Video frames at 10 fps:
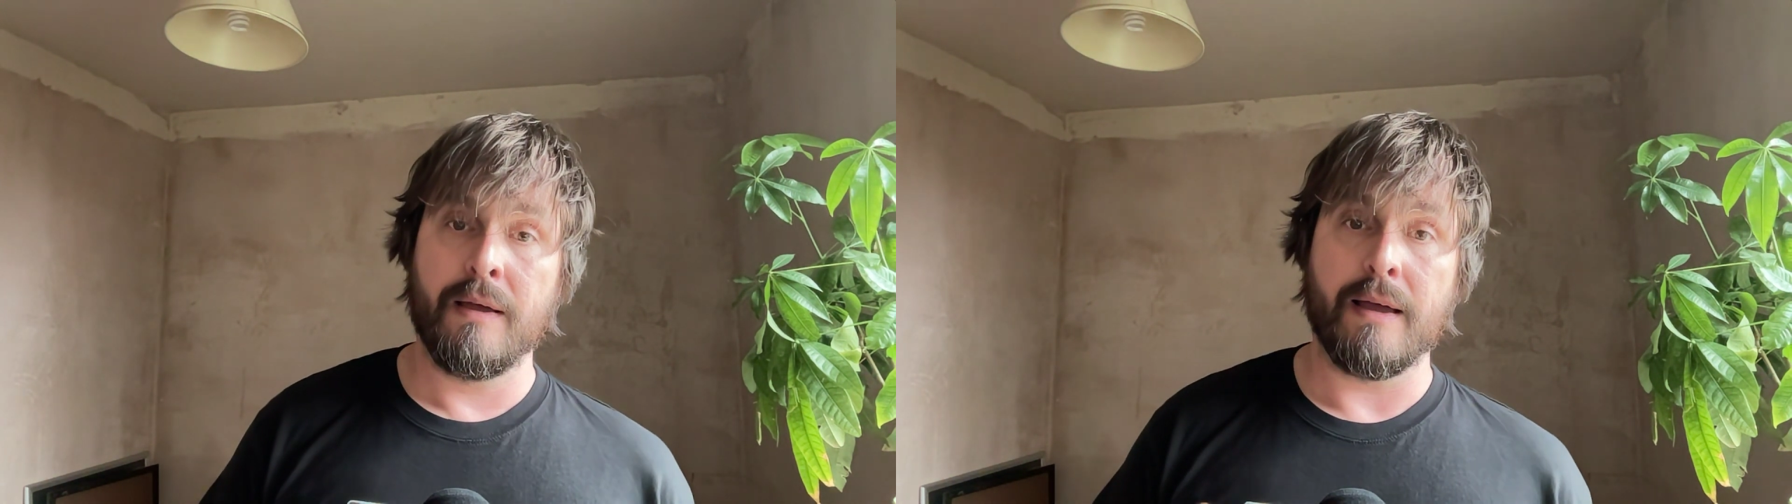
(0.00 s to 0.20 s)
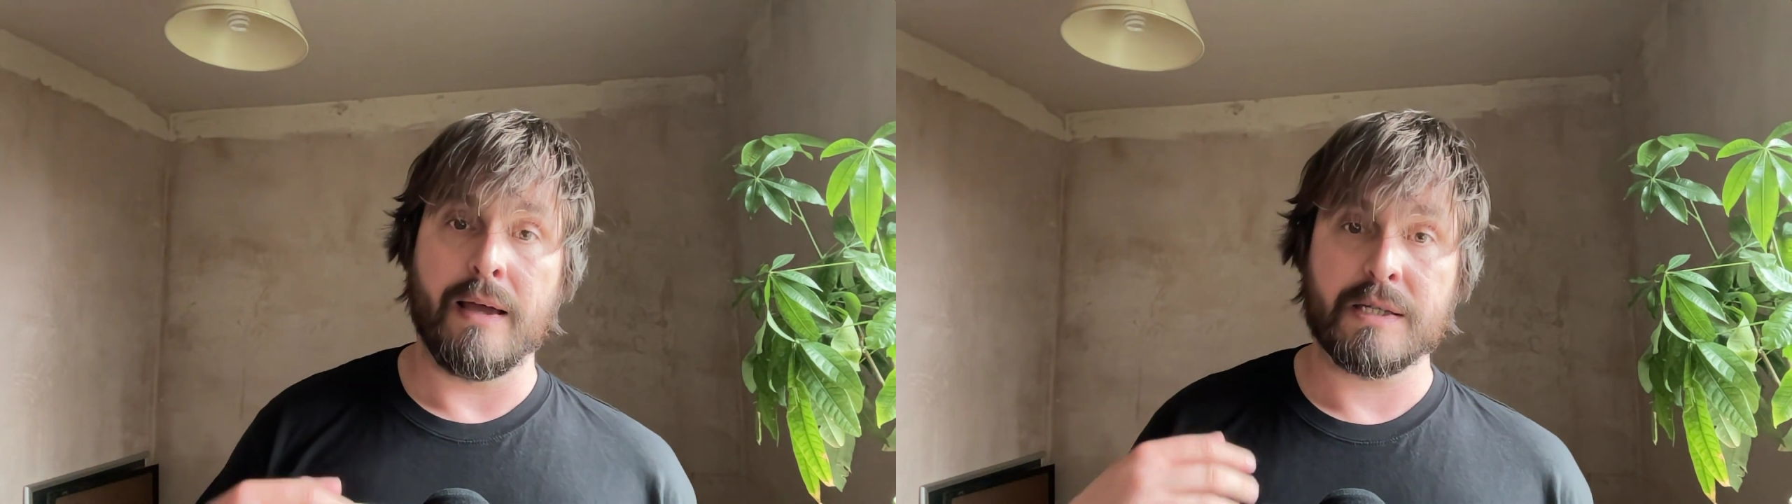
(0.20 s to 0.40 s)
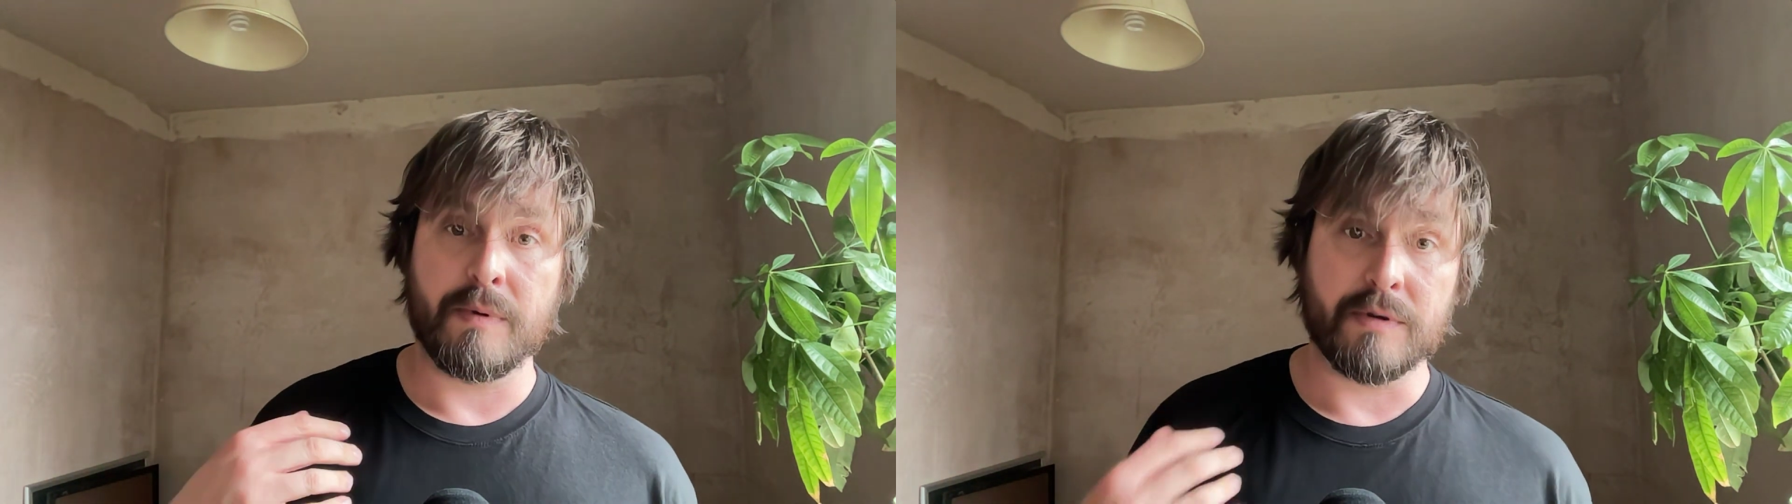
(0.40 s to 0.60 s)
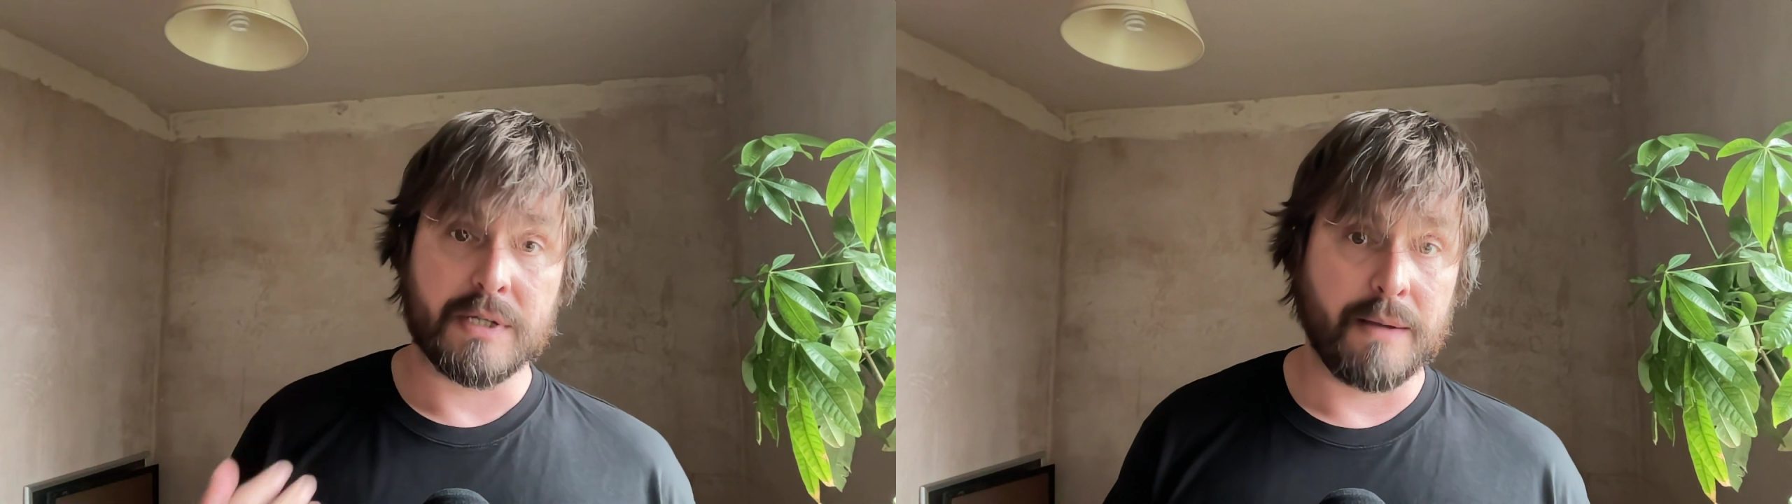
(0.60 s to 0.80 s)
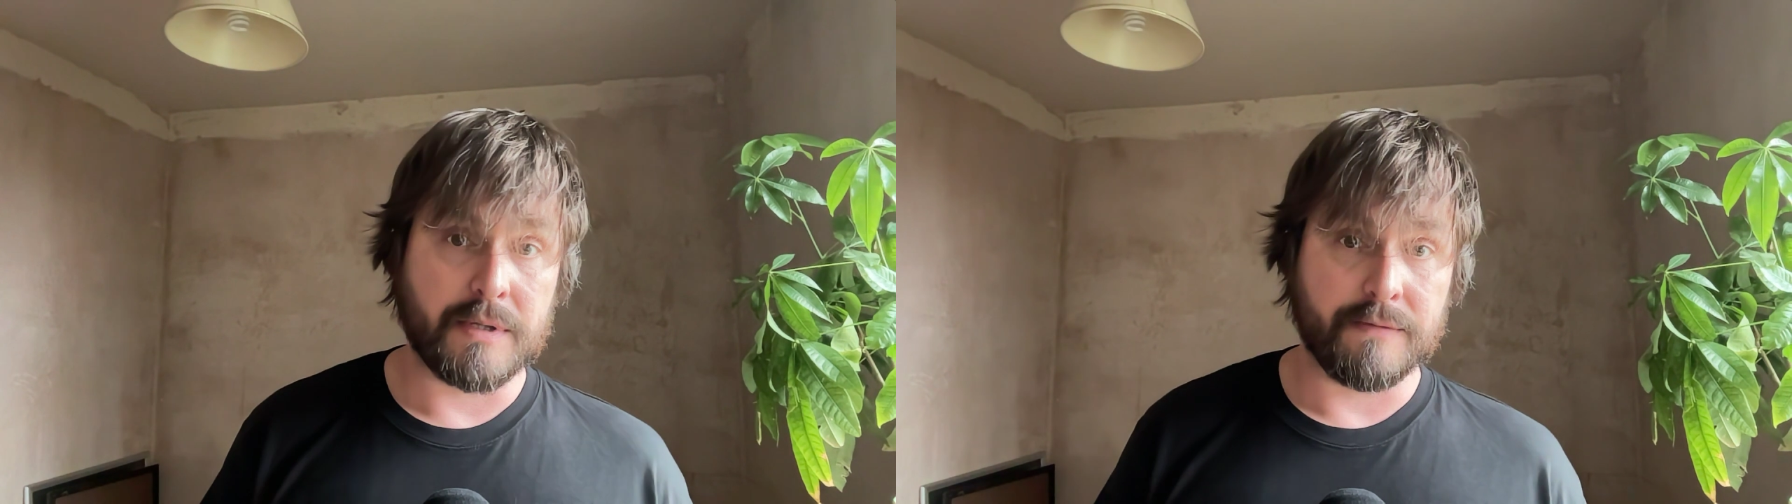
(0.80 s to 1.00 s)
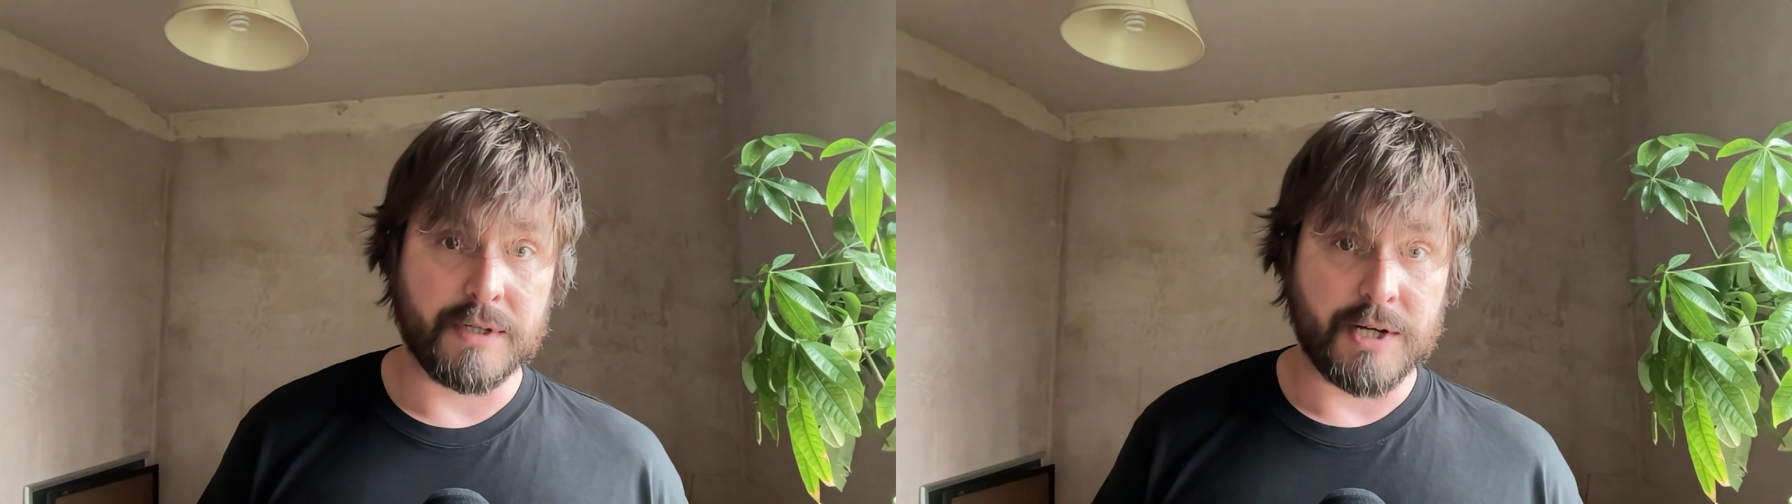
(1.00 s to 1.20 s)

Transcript: it has to be receptive to